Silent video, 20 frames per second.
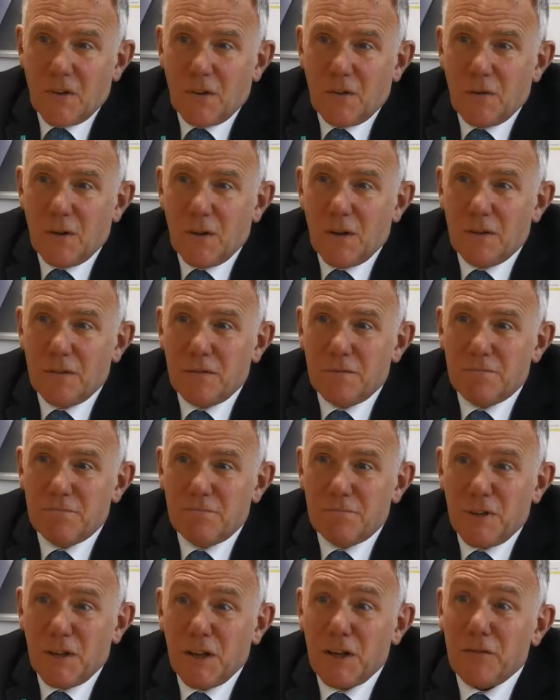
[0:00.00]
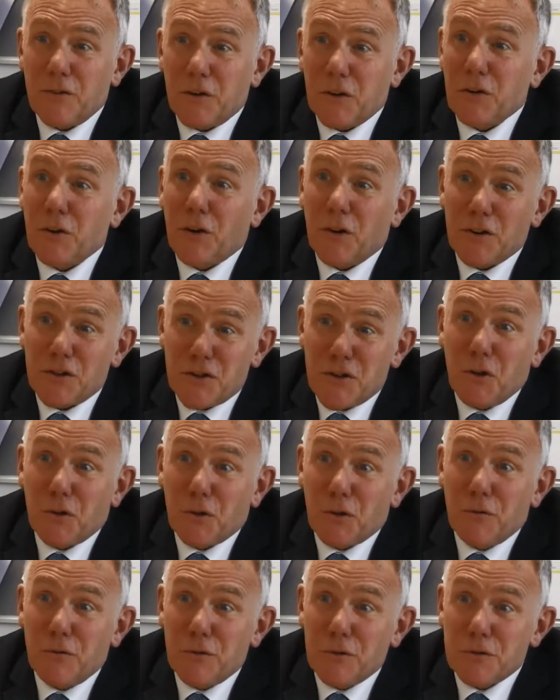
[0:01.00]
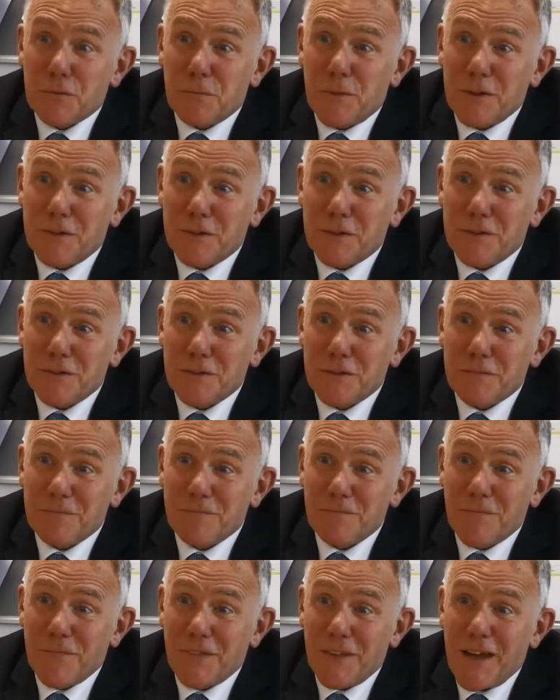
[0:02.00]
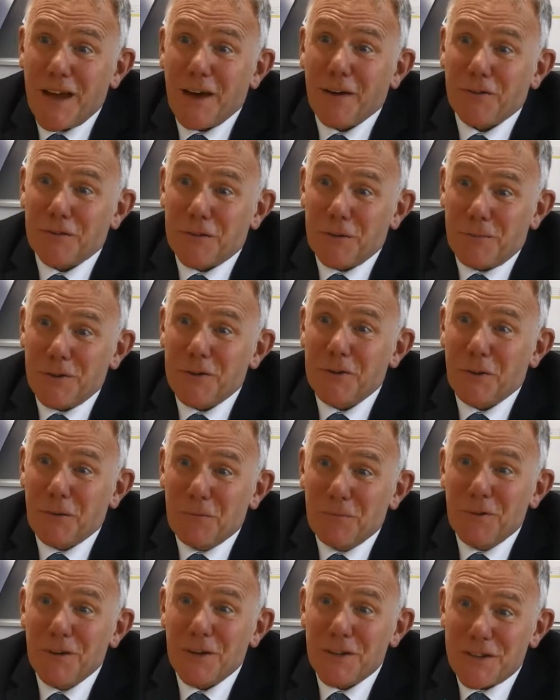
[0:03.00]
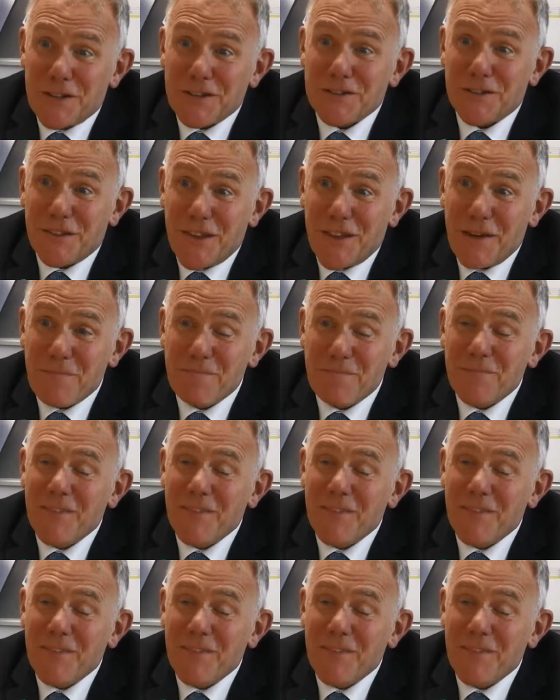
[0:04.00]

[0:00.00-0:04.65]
Well, believe it or not, it's not governors' meetings. They have to be done, but it isn't there.